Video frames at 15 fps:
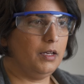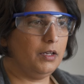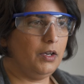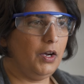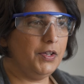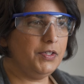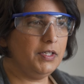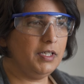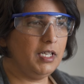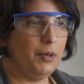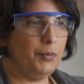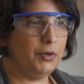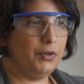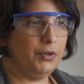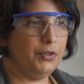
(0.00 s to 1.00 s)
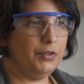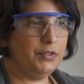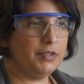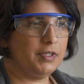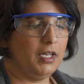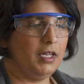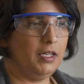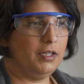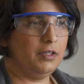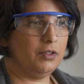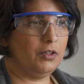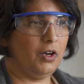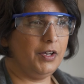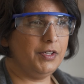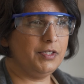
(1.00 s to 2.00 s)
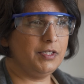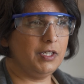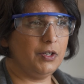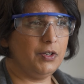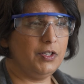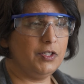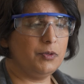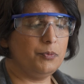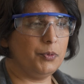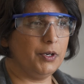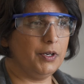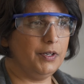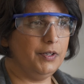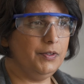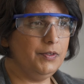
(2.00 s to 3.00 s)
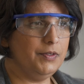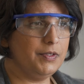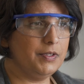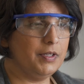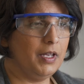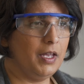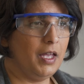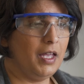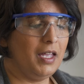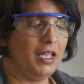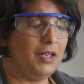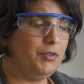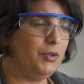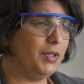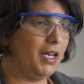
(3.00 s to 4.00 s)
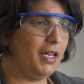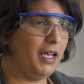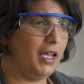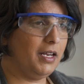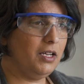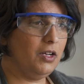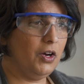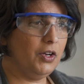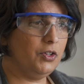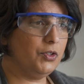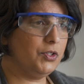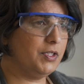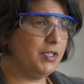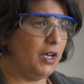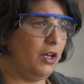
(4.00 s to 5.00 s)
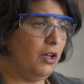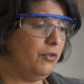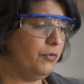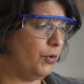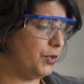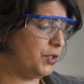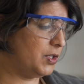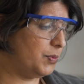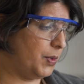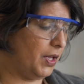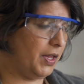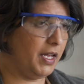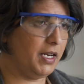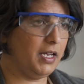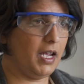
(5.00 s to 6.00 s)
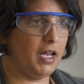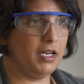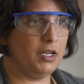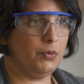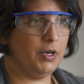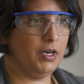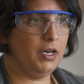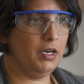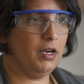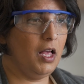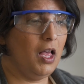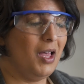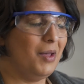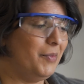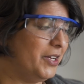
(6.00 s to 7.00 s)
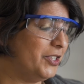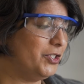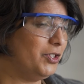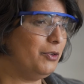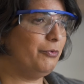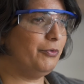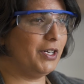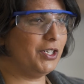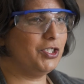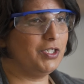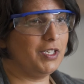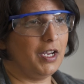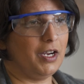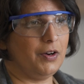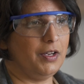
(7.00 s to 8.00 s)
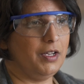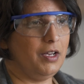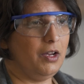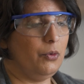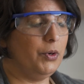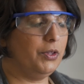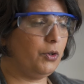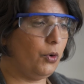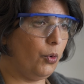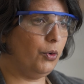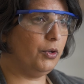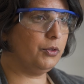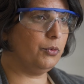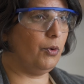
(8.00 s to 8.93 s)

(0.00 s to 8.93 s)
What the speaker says: Caustic chemicals can cause serious burns. If you get any on yourself or spill any anywhere, make sure you flush the area with cold